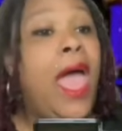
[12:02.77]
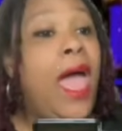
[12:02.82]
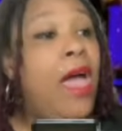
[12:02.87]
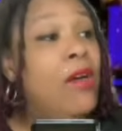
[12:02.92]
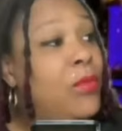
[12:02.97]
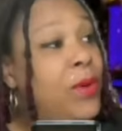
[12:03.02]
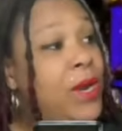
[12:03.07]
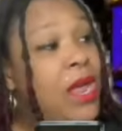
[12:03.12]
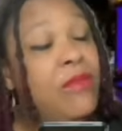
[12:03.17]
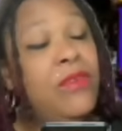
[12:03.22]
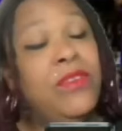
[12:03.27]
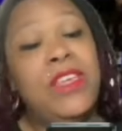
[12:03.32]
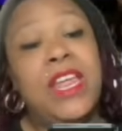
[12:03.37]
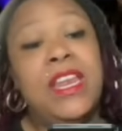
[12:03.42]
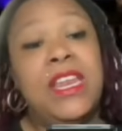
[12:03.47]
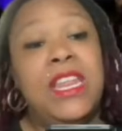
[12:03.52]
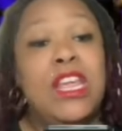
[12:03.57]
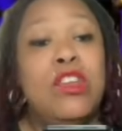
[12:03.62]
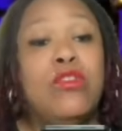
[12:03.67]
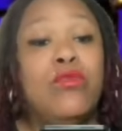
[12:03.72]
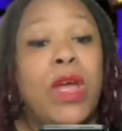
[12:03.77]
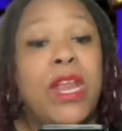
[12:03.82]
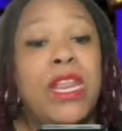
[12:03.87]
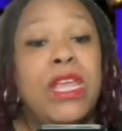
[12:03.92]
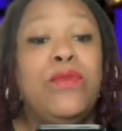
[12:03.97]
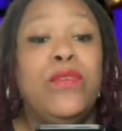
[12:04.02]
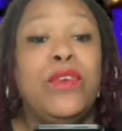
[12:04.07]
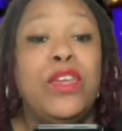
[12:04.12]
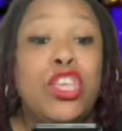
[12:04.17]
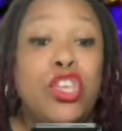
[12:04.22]
have whatever they need
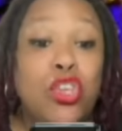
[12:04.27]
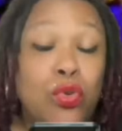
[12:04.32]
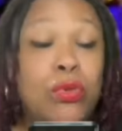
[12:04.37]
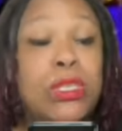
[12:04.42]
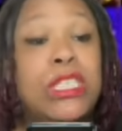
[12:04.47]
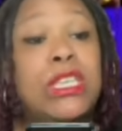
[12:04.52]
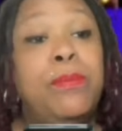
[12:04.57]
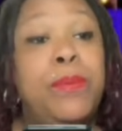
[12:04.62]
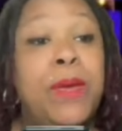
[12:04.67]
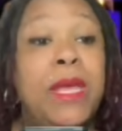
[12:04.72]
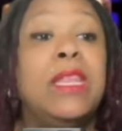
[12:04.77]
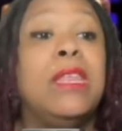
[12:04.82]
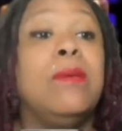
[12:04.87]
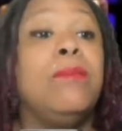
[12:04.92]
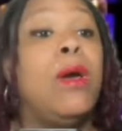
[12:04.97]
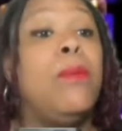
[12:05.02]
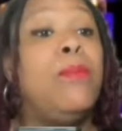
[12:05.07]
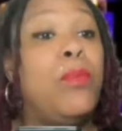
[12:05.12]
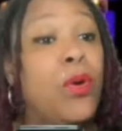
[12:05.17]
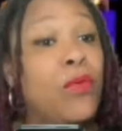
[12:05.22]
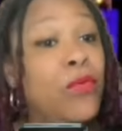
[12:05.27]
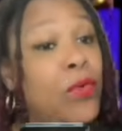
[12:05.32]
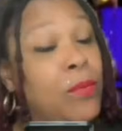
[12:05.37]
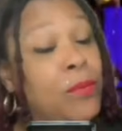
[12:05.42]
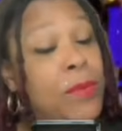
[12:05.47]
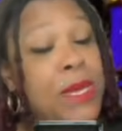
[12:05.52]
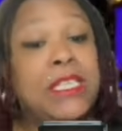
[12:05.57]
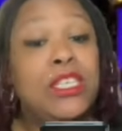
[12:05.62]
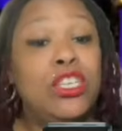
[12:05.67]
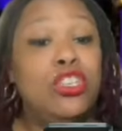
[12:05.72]
ready for you to pick them up or for
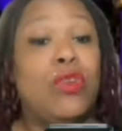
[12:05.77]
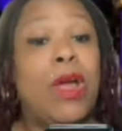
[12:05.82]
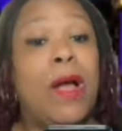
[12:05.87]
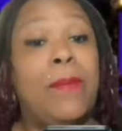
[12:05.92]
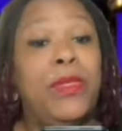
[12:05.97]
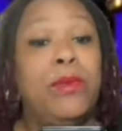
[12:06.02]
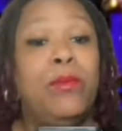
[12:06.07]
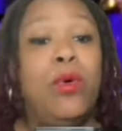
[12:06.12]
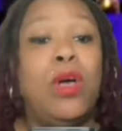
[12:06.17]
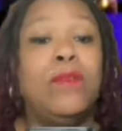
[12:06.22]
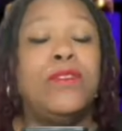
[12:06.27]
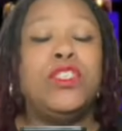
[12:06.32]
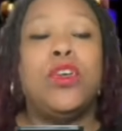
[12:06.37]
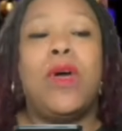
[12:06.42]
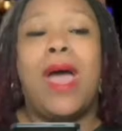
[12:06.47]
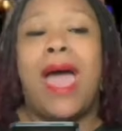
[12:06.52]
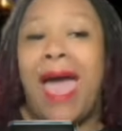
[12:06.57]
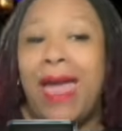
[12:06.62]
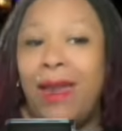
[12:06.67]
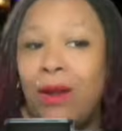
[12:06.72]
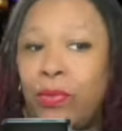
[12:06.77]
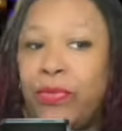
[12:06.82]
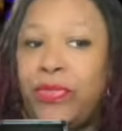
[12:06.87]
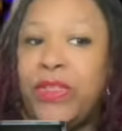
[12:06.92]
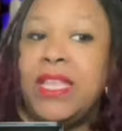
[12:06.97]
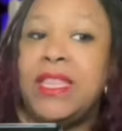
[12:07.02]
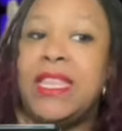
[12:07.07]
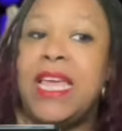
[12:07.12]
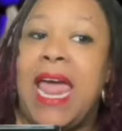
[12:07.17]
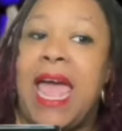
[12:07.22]
me to drop them off. So I don't
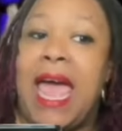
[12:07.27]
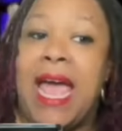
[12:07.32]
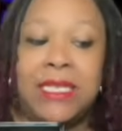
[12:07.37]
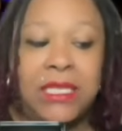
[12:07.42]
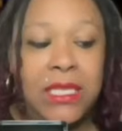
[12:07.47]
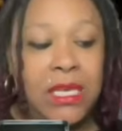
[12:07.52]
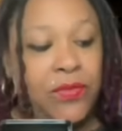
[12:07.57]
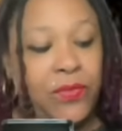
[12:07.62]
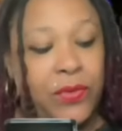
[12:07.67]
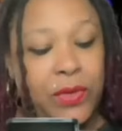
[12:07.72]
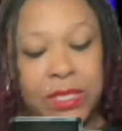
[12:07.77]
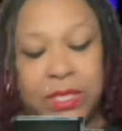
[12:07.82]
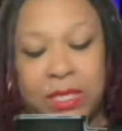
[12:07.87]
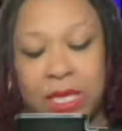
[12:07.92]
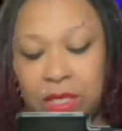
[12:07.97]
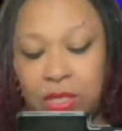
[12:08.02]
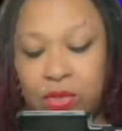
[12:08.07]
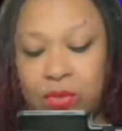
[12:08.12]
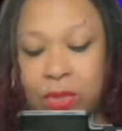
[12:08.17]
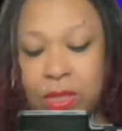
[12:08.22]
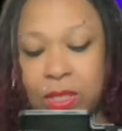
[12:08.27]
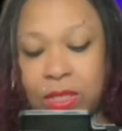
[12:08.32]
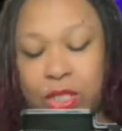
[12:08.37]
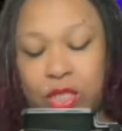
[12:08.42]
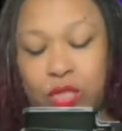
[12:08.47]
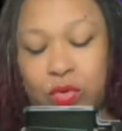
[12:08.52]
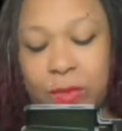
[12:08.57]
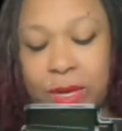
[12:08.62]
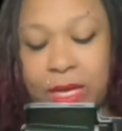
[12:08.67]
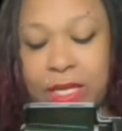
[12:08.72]
think that asking for a schedule is
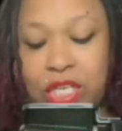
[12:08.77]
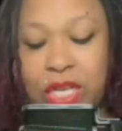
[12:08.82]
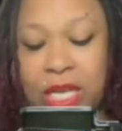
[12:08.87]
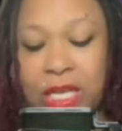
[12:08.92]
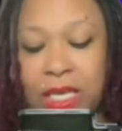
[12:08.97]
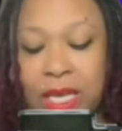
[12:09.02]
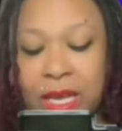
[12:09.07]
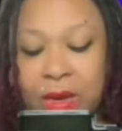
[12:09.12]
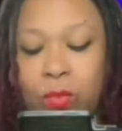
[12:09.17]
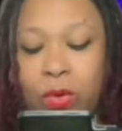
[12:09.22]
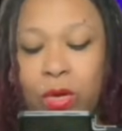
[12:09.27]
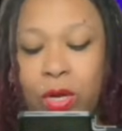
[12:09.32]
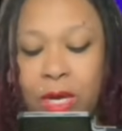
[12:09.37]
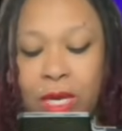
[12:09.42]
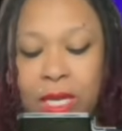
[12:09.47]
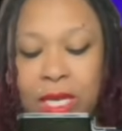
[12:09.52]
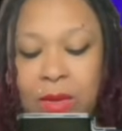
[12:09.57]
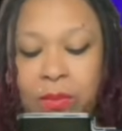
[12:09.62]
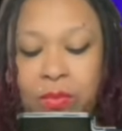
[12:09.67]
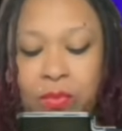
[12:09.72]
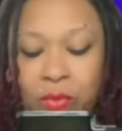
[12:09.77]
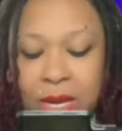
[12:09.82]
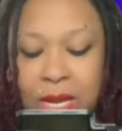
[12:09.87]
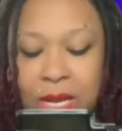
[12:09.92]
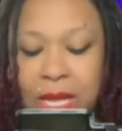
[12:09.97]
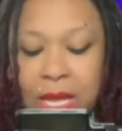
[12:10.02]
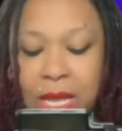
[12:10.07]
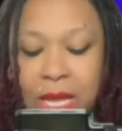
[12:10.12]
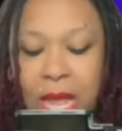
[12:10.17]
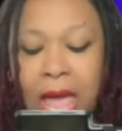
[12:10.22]
too much. Again, we're going to keep
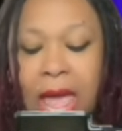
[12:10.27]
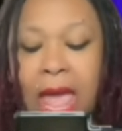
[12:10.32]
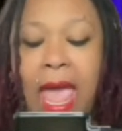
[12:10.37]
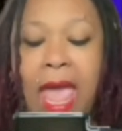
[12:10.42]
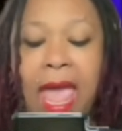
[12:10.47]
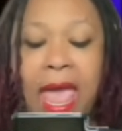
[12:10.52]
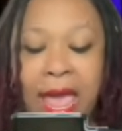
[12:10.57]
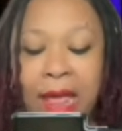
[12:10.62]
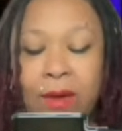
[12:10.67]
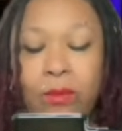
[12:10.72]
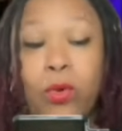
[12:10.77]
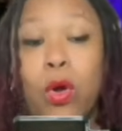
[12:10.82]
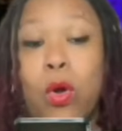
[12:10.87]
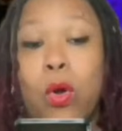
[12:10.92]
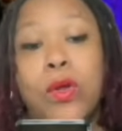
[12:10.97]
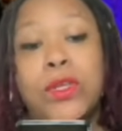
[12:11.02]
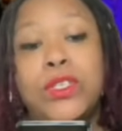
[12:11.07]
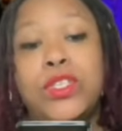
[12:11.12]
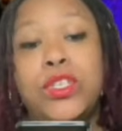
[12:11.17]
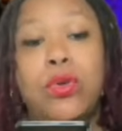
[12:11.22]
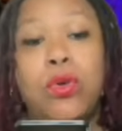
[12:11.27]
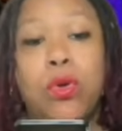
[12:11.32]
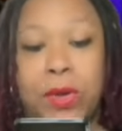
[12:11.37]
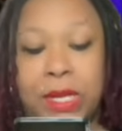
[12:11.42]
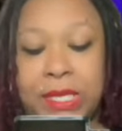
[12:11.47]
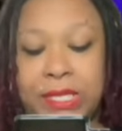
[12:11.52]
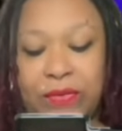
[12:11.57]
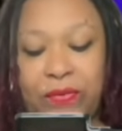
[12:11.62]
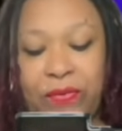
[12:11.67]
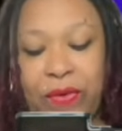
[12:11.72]
reading and we're also
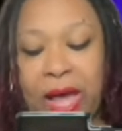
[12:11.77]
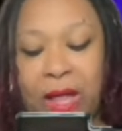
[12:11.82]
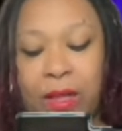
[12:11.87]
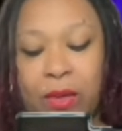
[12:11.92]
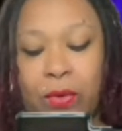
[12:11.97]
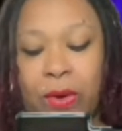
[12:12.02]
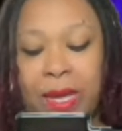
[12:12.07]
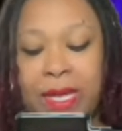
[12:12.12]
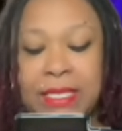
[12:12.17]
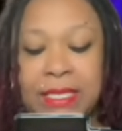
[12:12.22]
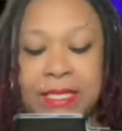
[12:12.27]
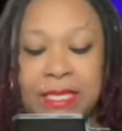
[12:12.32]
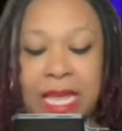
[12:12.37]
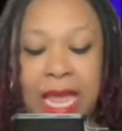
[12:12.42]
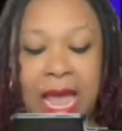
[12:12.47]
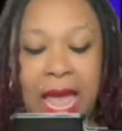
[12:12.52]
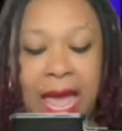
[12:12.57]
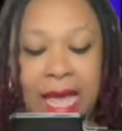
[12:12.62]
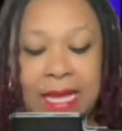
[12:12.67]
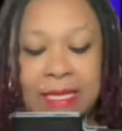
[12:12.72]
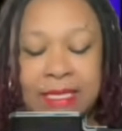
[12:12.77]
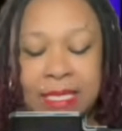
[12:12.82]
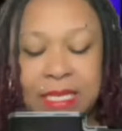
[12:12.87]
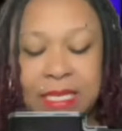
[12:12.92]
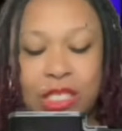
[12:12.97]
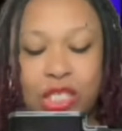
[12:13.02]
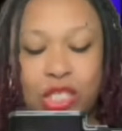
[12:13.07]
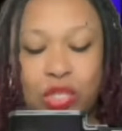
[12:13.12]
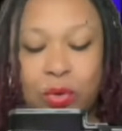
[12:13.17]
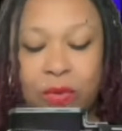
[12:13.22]
going to follow and see as
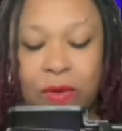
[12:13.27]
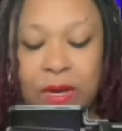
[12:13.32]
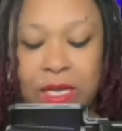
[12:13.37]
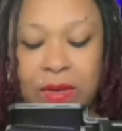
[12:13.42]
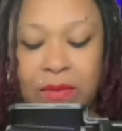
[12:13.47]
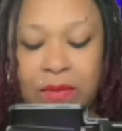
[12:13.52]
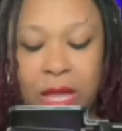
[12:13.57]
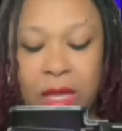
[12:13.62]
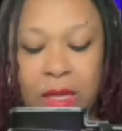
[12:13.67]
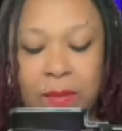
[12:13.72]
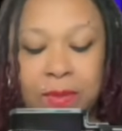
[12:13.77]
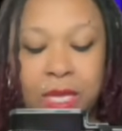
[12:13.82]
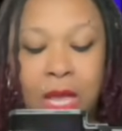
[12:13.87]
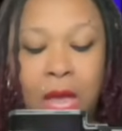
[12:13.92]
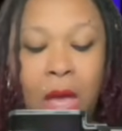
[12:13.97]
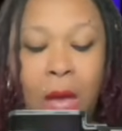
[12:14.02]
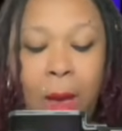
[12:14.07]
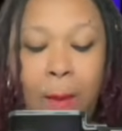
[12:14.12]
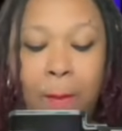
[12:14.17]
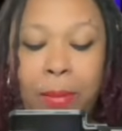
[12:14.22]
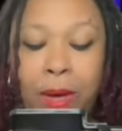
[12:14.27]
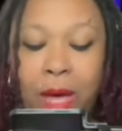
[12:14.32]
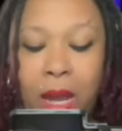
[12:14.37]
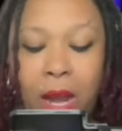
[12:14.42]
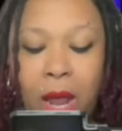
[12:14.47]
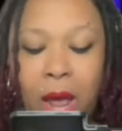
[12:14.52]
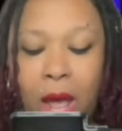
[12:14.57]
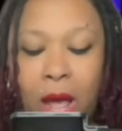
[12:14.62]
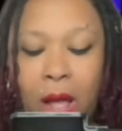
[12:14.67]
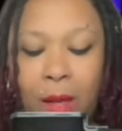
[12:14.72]
this story develops.
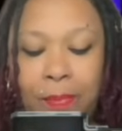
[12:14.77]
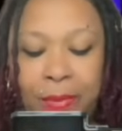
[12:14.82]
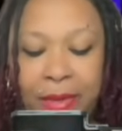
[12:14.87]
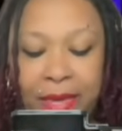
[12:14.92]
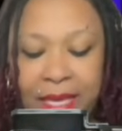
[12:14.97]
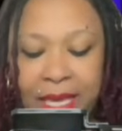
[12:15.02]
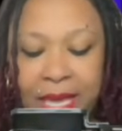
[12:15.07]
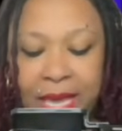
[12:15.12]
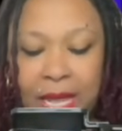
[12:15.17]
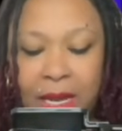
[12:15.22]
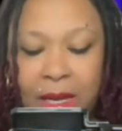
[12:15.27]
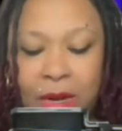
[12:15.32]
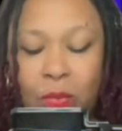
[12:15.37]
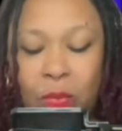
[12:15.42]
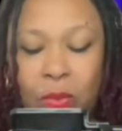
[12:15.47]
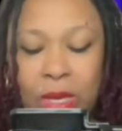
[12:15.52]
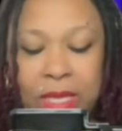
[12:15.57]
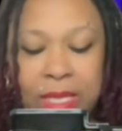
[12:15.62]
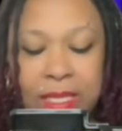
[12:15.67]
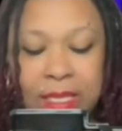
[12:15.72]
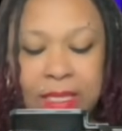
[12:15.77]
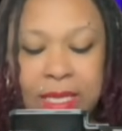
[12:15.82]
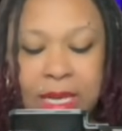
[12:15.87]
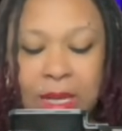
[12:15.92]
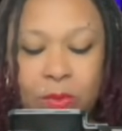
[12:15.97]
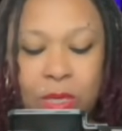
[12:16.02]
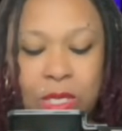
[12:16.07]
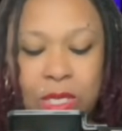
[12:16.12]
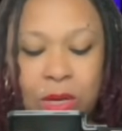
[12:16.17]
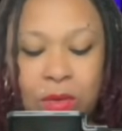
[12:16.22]
But again, we listen
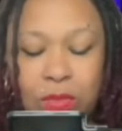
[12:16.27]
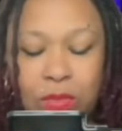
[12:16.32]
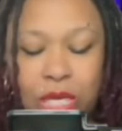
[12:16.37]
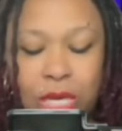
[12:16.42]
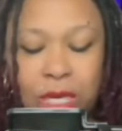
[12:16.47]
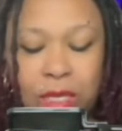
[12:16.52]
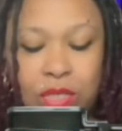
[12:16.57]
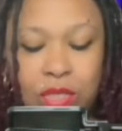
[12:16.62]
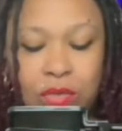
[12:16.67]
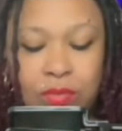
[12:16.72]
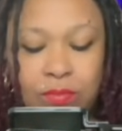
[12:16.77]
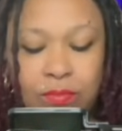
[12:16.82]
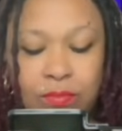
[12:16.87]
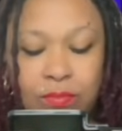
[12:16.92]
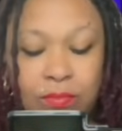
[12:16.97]
and we don't judge.